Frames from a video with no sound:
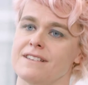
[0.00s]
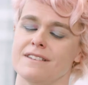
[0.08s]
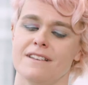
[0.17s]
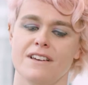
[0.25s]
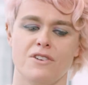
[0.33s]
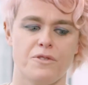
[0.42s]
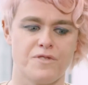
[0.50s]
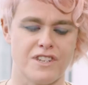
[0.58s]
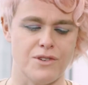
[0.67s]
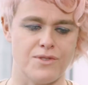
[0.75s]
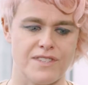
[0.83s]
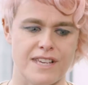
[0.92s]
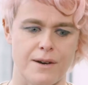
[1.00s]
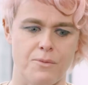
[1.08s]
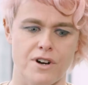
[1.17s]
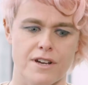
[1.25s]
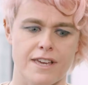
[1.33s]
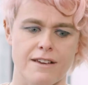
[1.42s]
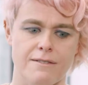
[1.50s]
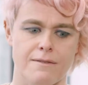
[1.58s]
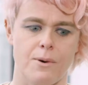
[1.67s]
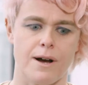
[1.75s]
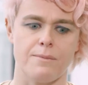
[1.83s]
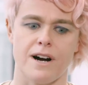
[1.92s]
and often you see it working
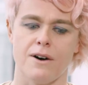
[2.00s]
quite